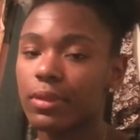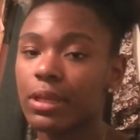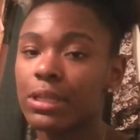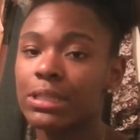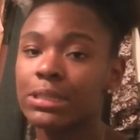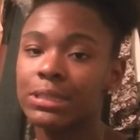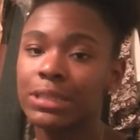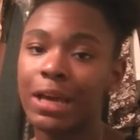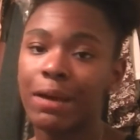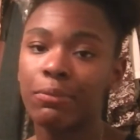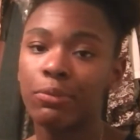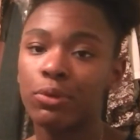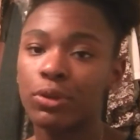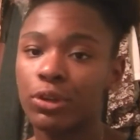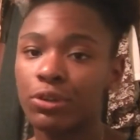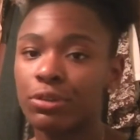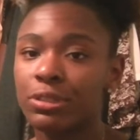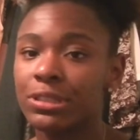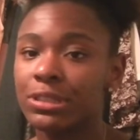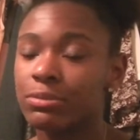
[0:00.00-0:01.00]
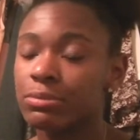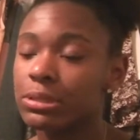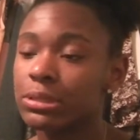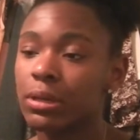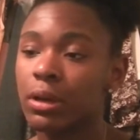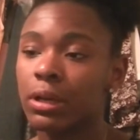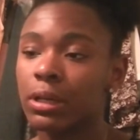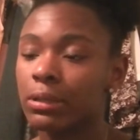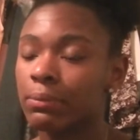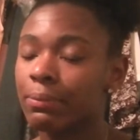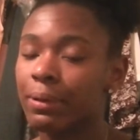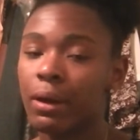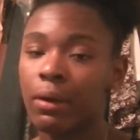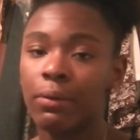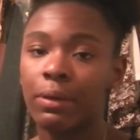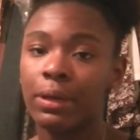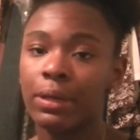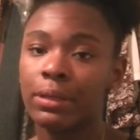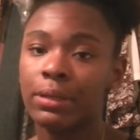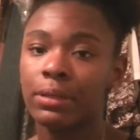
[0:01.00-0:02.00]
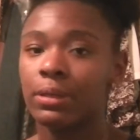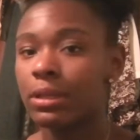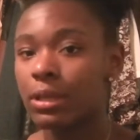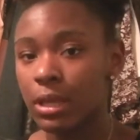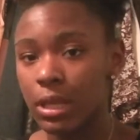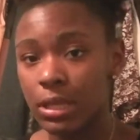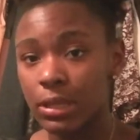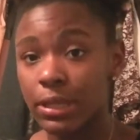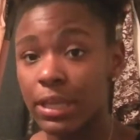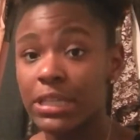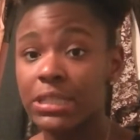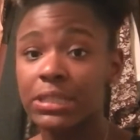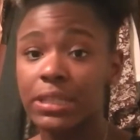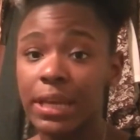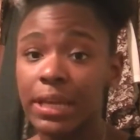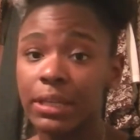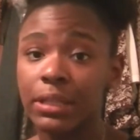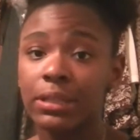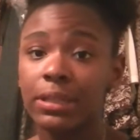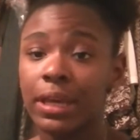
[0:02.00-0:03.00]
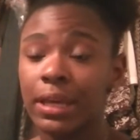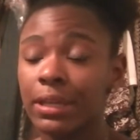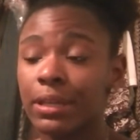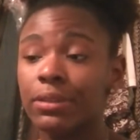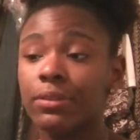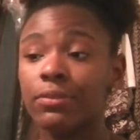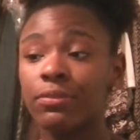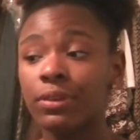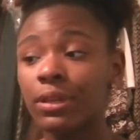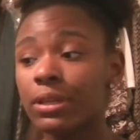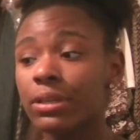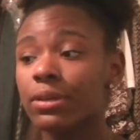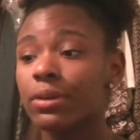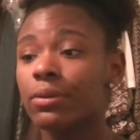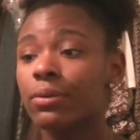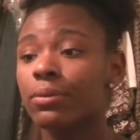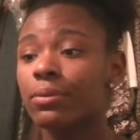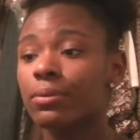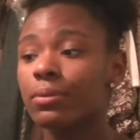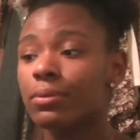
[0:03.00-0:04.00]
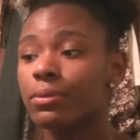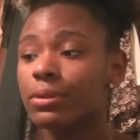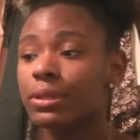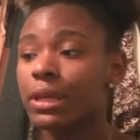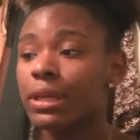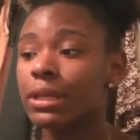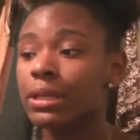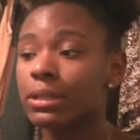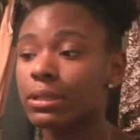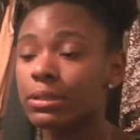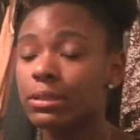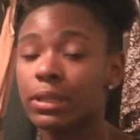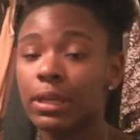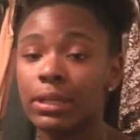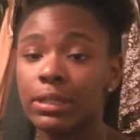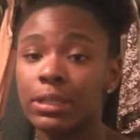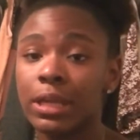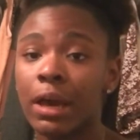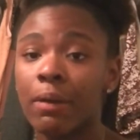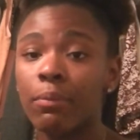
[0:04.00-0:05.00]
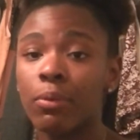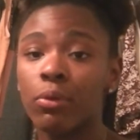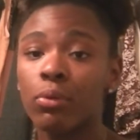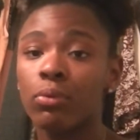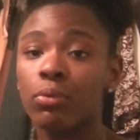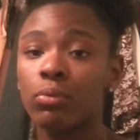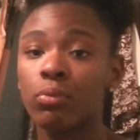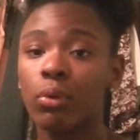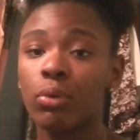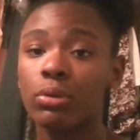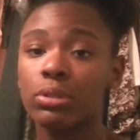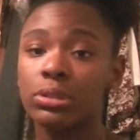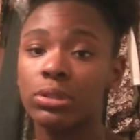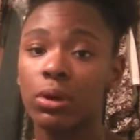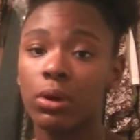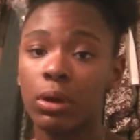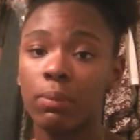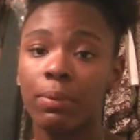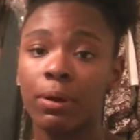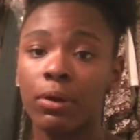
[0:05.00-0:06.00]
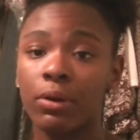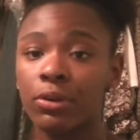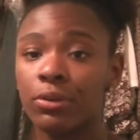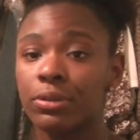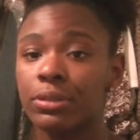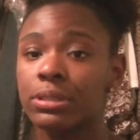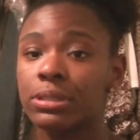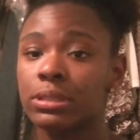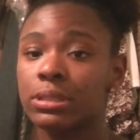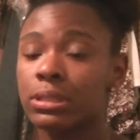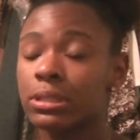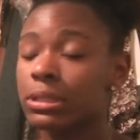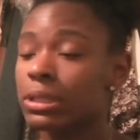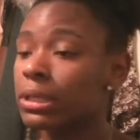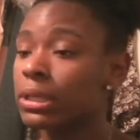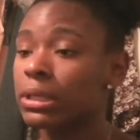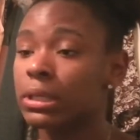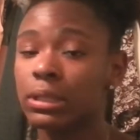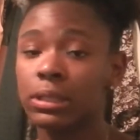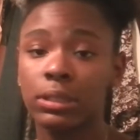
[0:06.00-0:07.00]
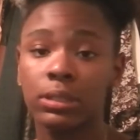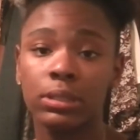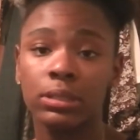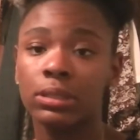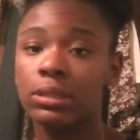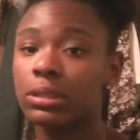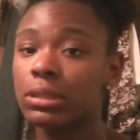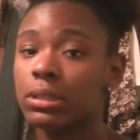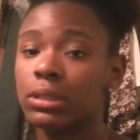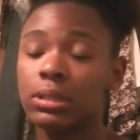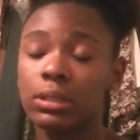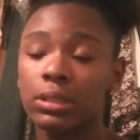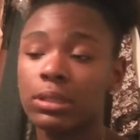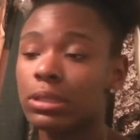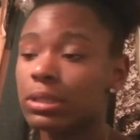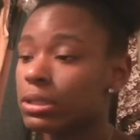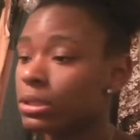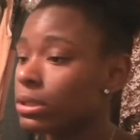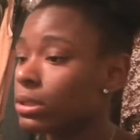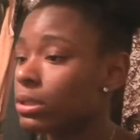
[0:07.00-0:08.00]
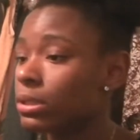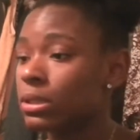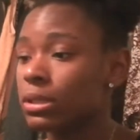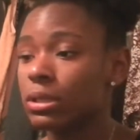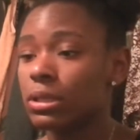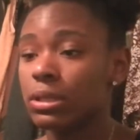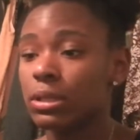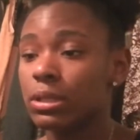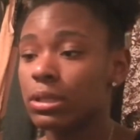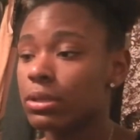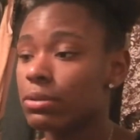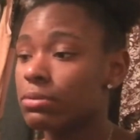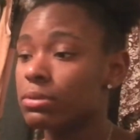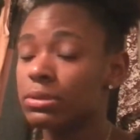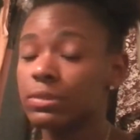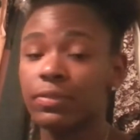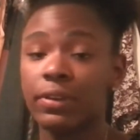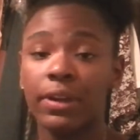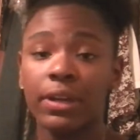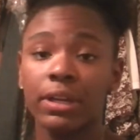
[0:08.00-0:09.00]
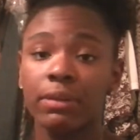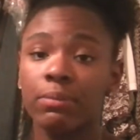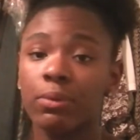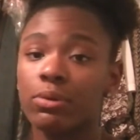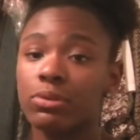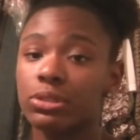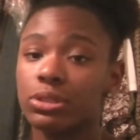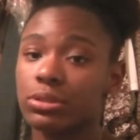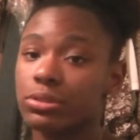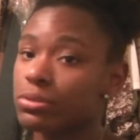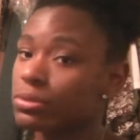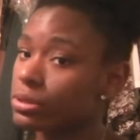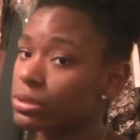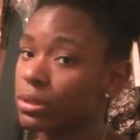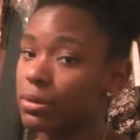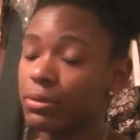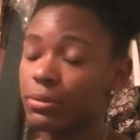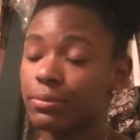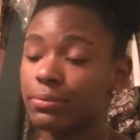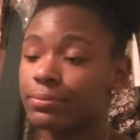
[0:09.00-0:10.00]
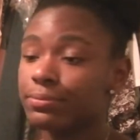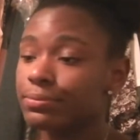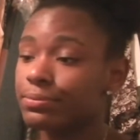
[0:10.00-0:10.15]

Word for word: it's Domo and Chrissy we're talking about, and they stated that in the video that Domo wrote a song about Chrissy and it was very emotional. So